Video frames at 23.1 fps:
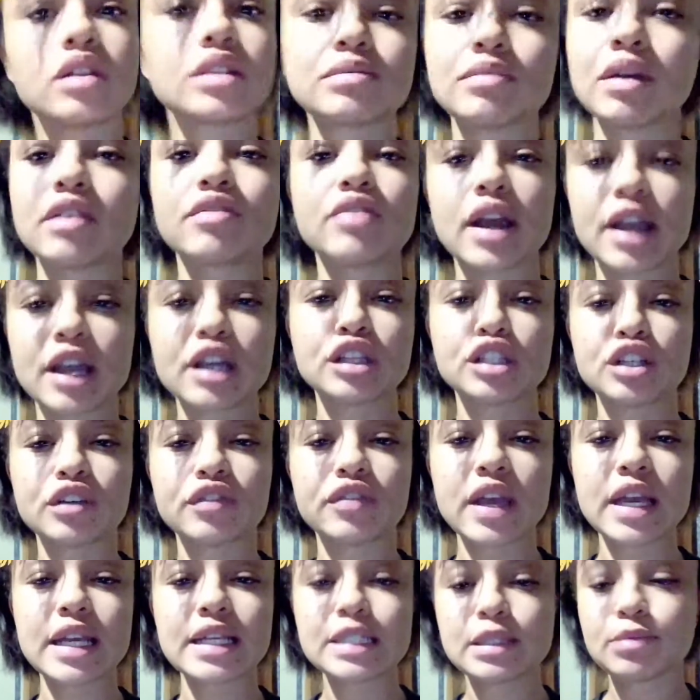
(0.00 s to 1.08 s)
this my regular
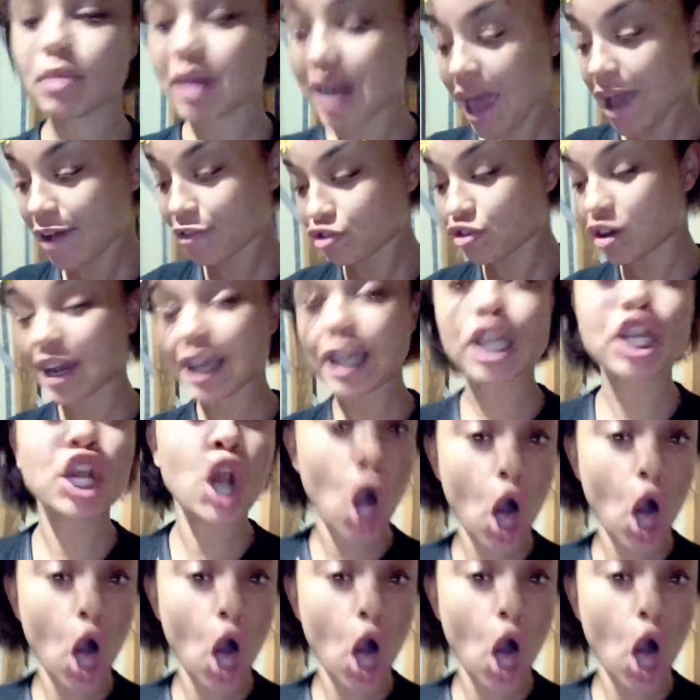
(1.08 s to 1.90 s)
face, but after I eat